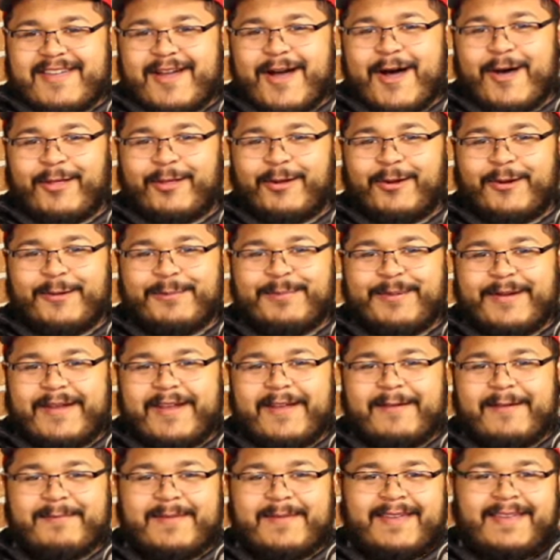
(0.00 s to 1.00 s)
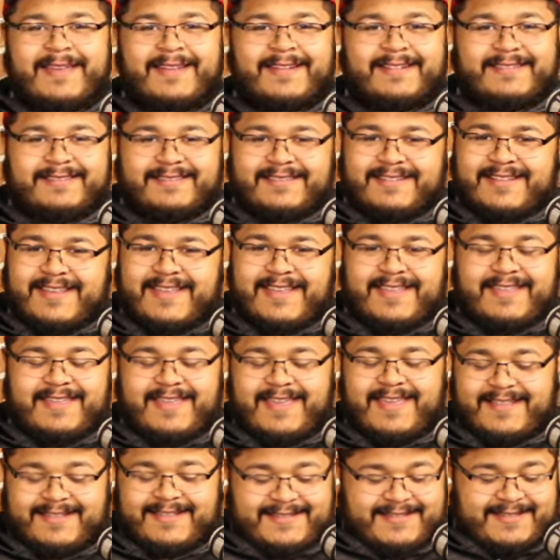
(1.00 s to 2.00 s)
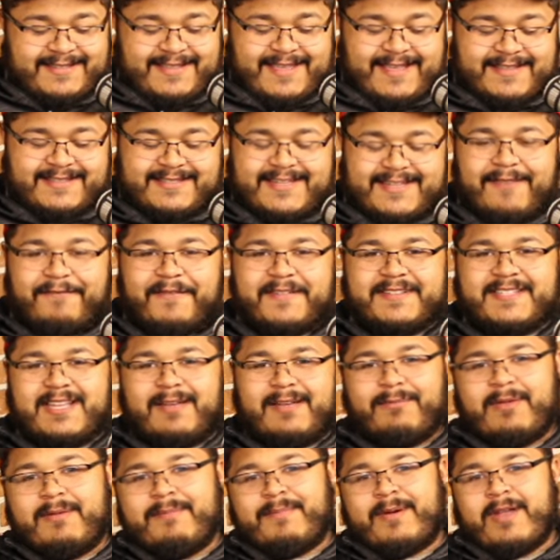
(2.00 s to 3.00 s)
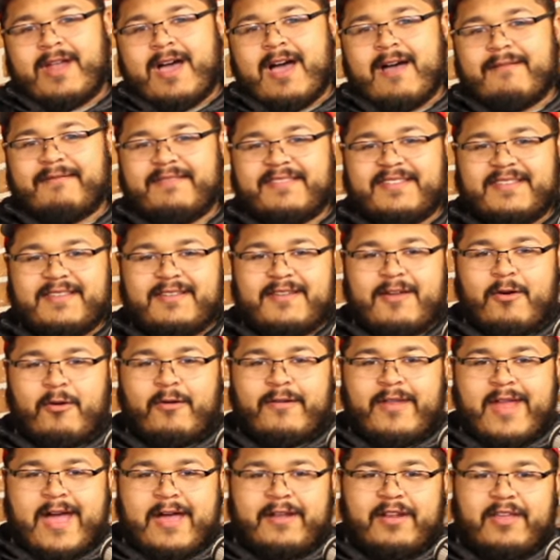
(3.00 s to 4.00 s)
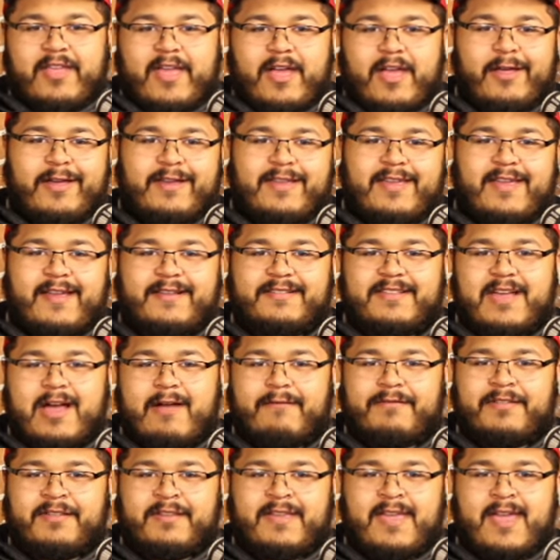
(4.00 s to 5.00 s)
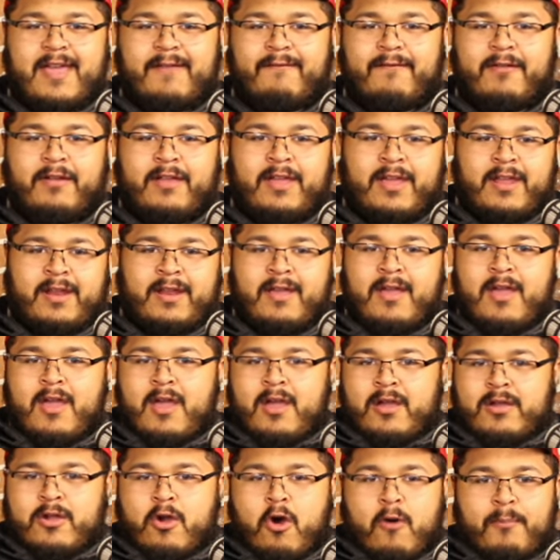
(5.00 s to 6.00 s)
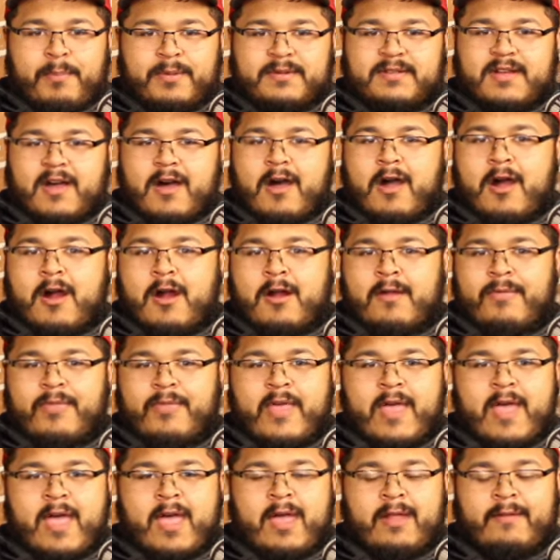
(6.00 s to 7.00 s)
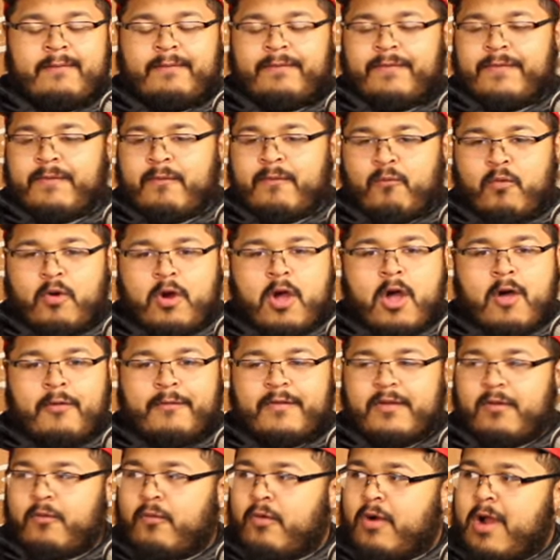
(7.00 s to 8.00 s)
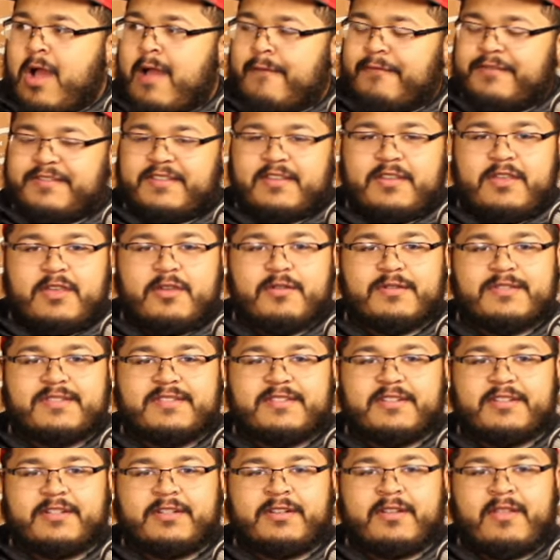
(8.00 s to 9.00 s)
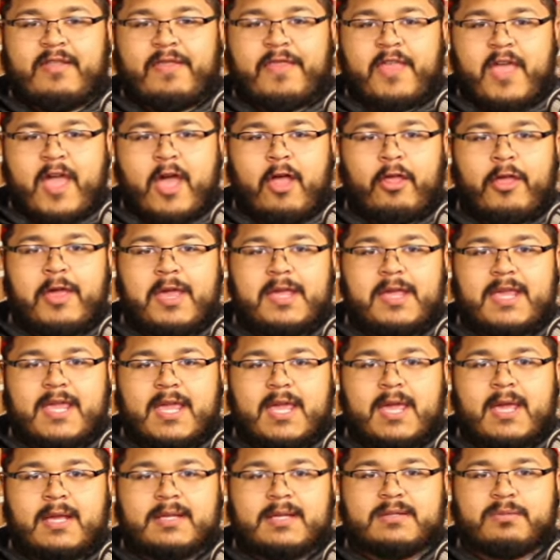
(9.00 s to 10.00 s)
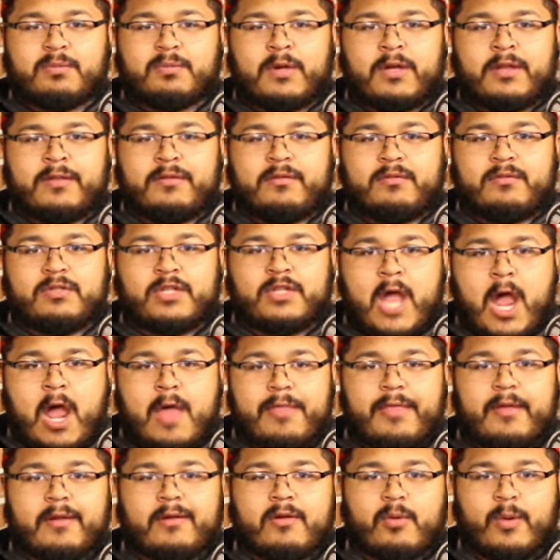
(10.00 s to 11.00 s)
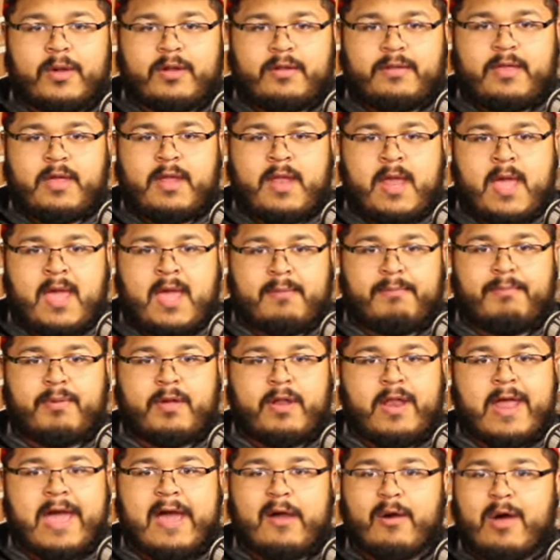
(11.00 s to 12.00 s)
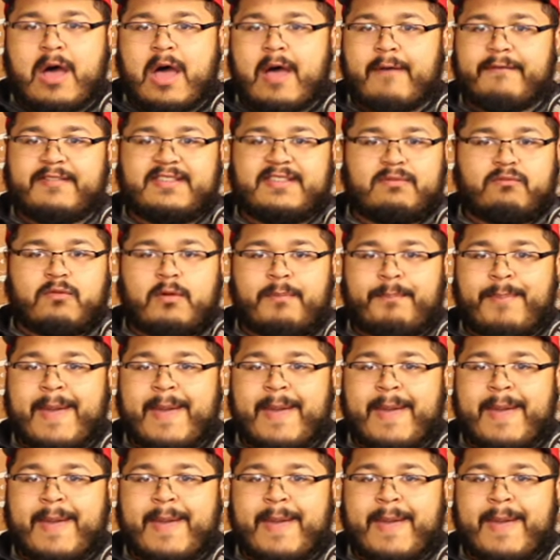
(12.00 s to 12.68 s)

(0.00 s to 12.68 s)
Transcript: color, but I mean, it's definitely something. But obviously, going now to LA Kings, obviously can't forget Kopitar. Then we're obviously used to the LA Kings with Jonathan Quick in the net, but now obviously we're